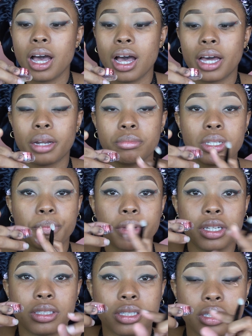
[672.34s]
And I'm
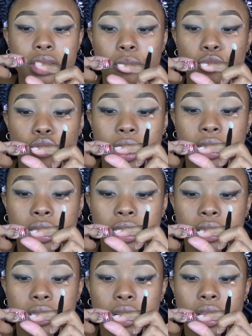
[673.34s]
dipping into some red
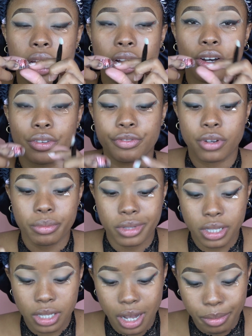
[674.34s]
glitter that I got from
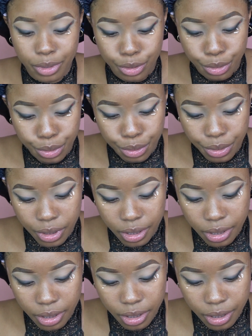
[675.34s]

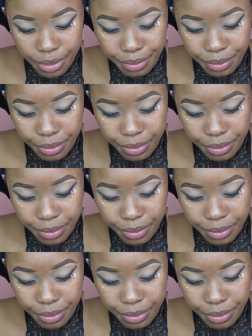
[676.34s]
Samaru's.